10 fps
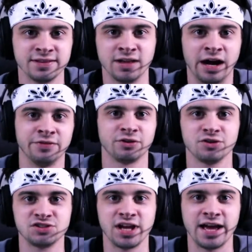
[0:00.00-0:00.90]
on
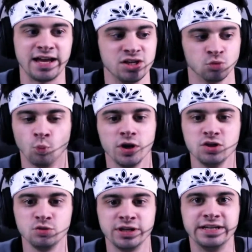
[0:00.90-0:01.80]
Thursday is what
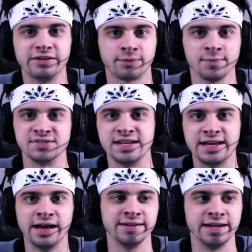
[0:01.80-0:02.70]
you can get from Zeke
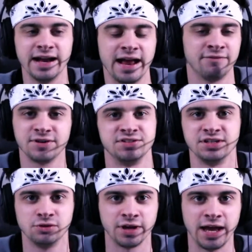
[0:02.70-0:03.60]
Elliott every
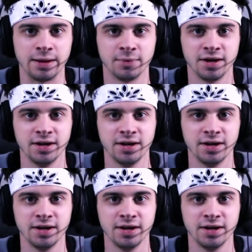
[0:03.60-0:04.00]
single game.